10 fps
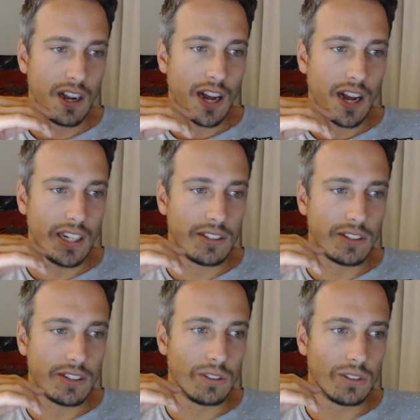I need
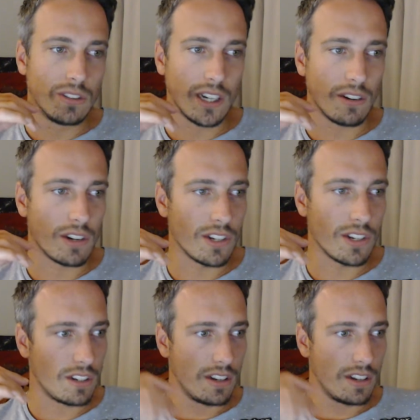to, you know,
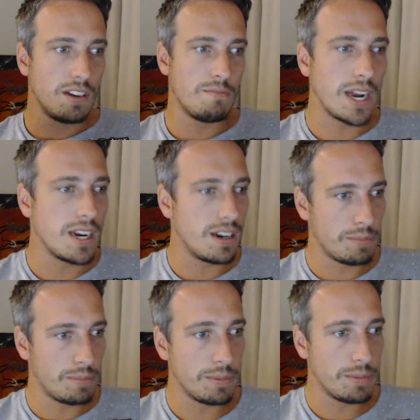because by
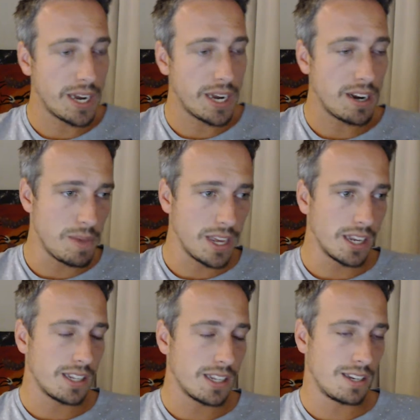not making
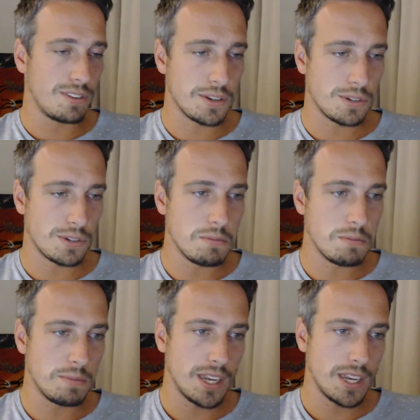that 7,000
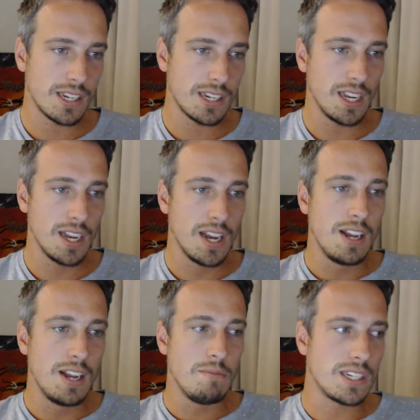VPP yesterday
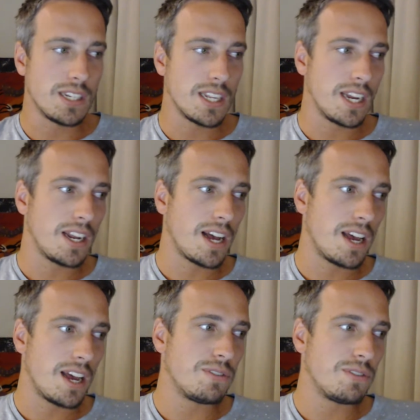means that I
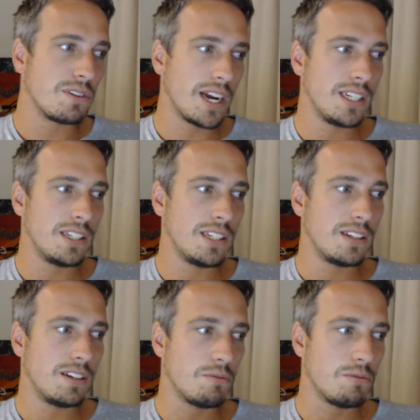have to grind
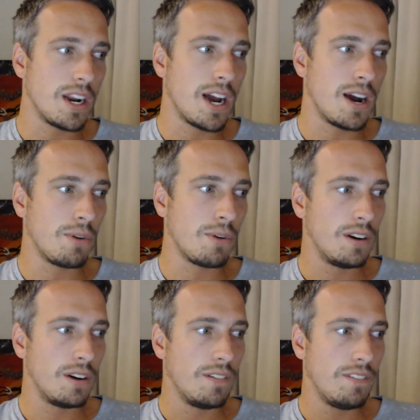1
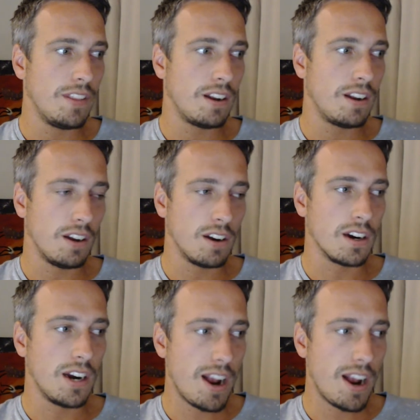hour
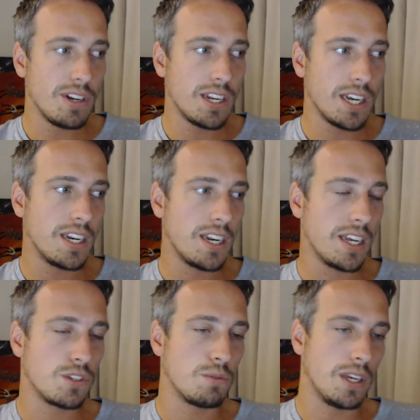longer every day the
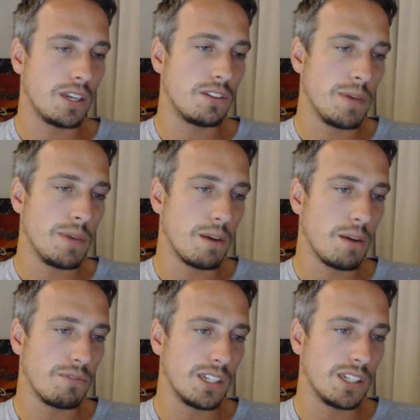next week to make up
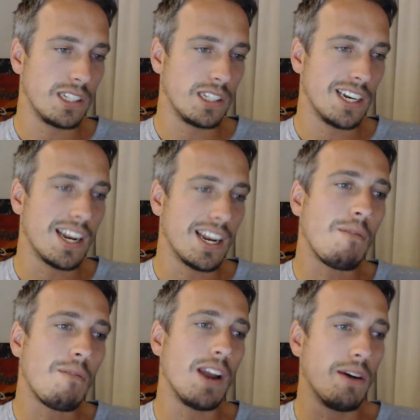for it. And that
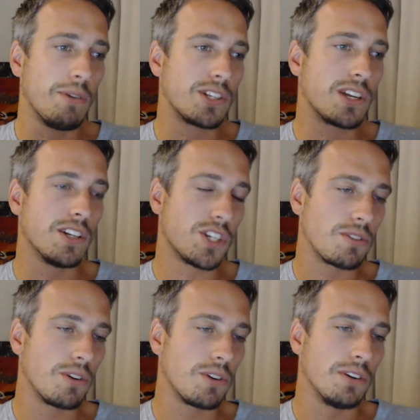1 hour is going to
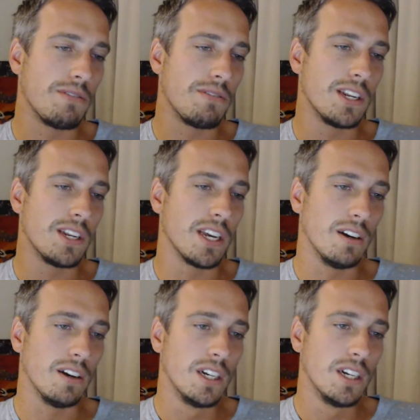destroy you every day, you know?